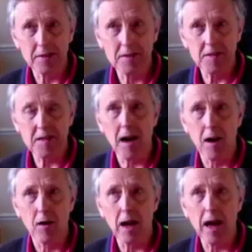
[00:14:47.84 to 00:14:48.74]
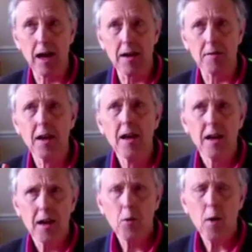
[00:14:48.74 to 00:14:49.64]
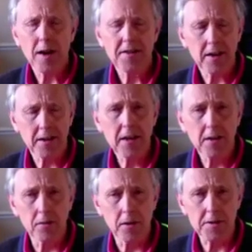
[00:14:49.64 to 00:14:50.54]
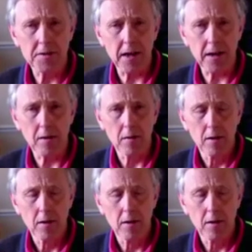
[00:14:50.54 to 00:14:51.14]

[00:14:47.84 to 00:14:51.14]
style and, in a way, technique of listening